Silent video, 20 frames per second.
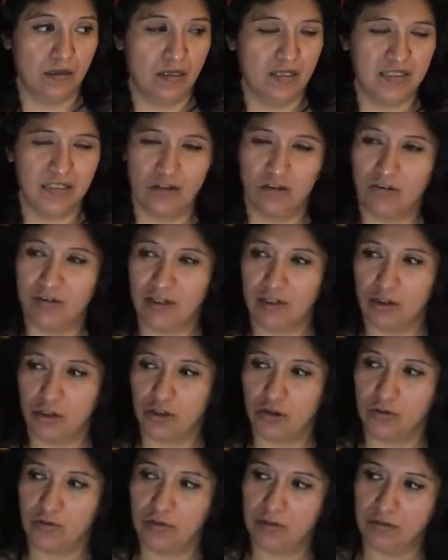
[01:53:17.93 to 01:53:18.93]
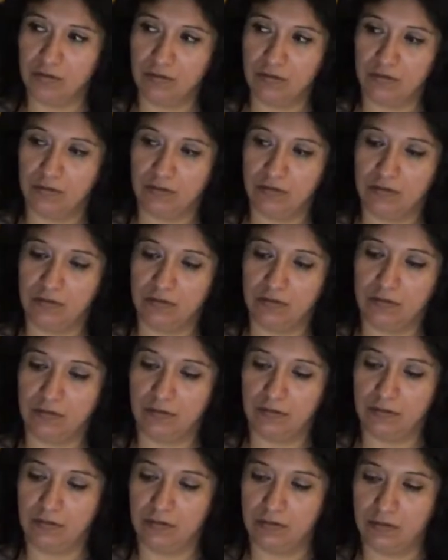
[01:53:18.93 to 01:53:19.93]
Is it going on 2 years?
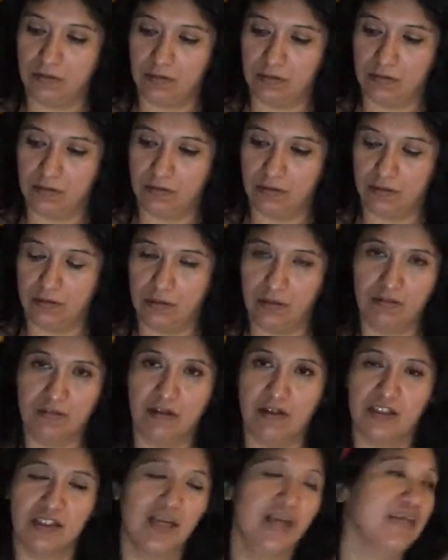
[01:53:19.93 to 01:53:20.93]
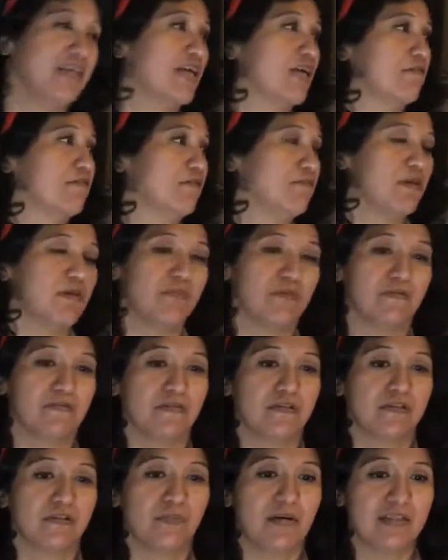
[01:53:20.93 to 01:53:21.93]
Oh gosh, I can't remember from
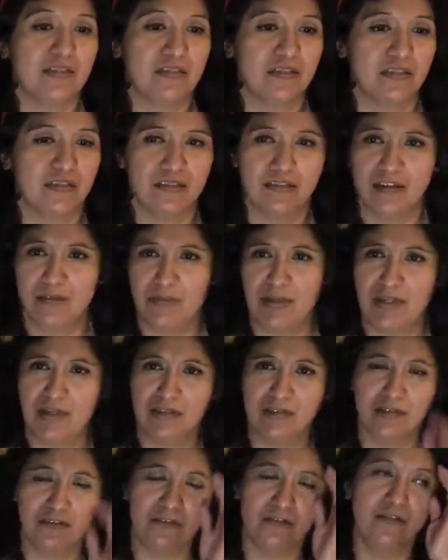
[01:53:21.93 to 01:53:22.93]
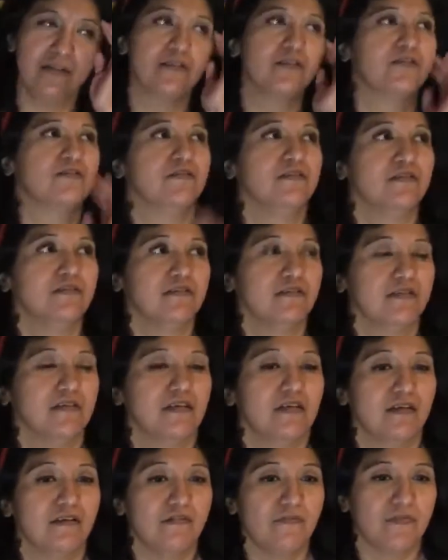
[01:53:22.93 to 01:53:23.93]
the surprise at Disneyland. I'm like, is it going on 2 years?
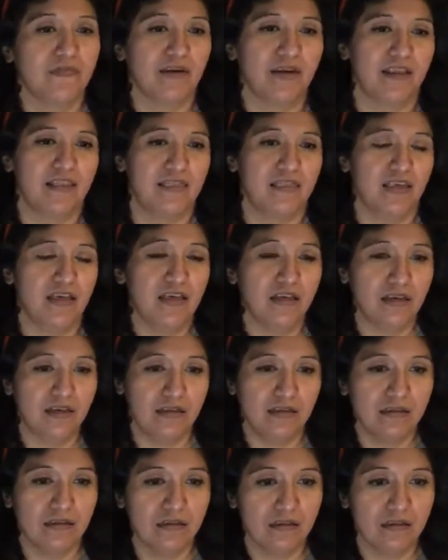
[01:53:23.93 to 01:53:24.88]
I think.